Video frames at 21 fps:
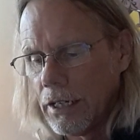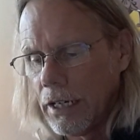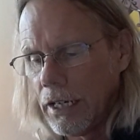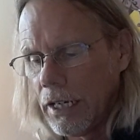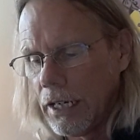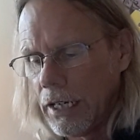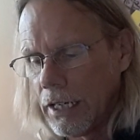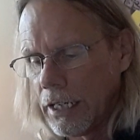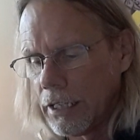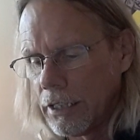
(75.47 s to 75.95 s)

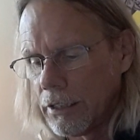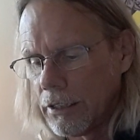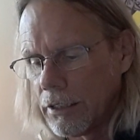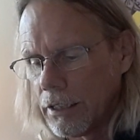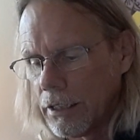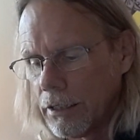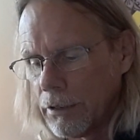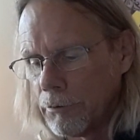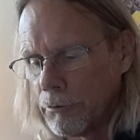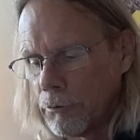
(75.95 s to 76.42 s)
and
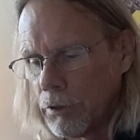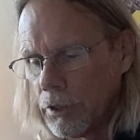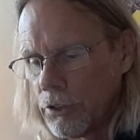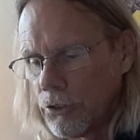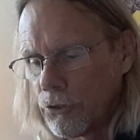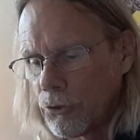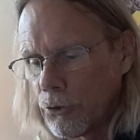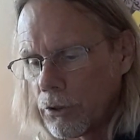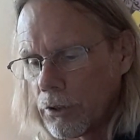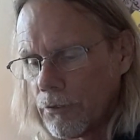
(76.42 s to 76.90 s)

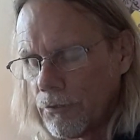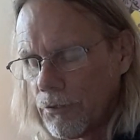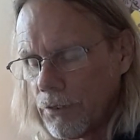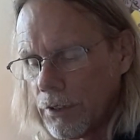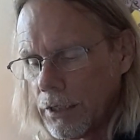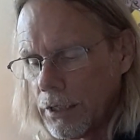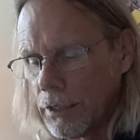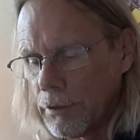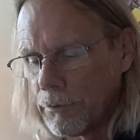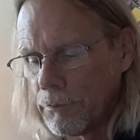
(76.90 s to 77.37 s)
would sort
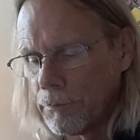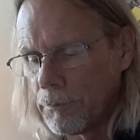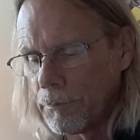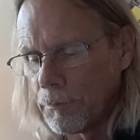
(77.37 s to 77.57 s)
of